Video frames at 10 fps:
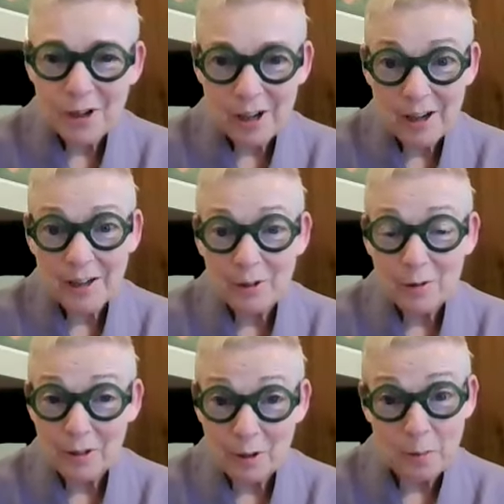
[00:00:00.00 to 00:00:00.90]
but can I
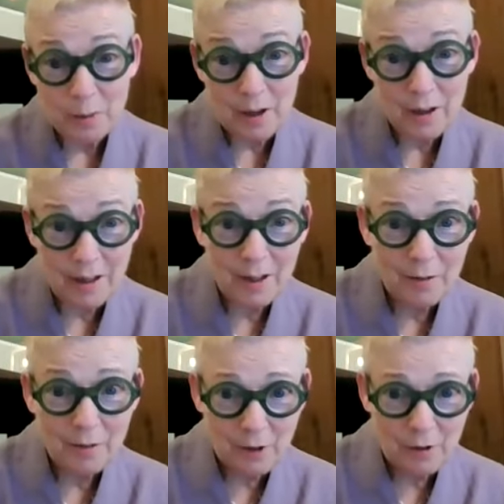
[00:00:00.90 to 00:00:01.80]
do a little plug
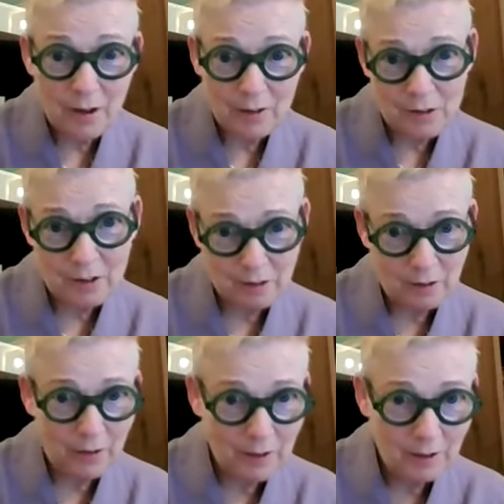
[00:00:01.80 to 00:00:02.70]
here for the Crowd
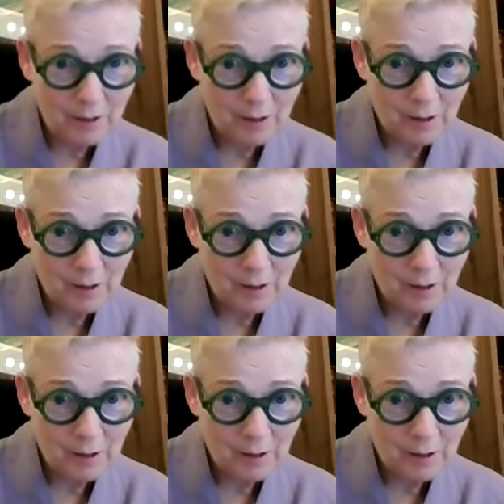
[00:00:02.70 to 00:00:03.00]
Justice Funder?